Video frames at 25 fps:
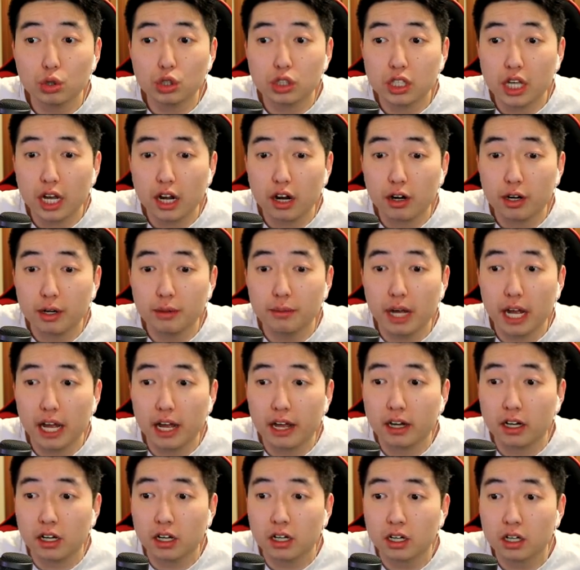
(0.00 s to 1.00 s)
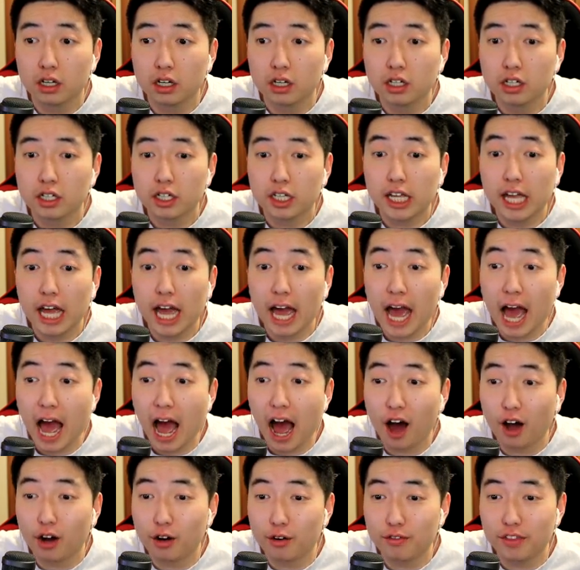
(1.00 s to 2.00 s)
scary, man. Get
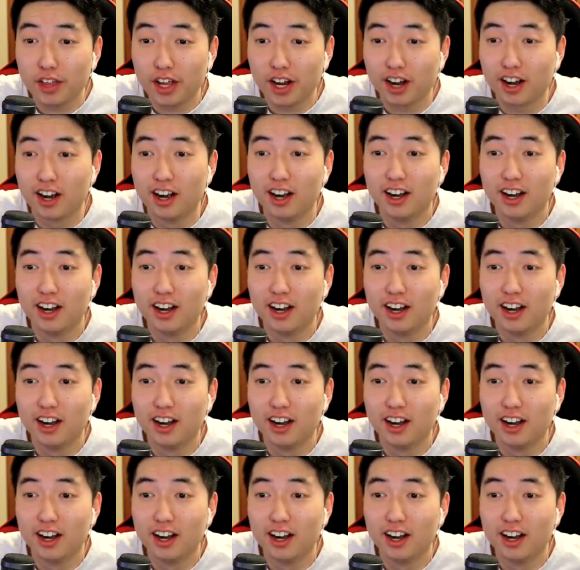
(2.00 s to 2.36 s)
out of there.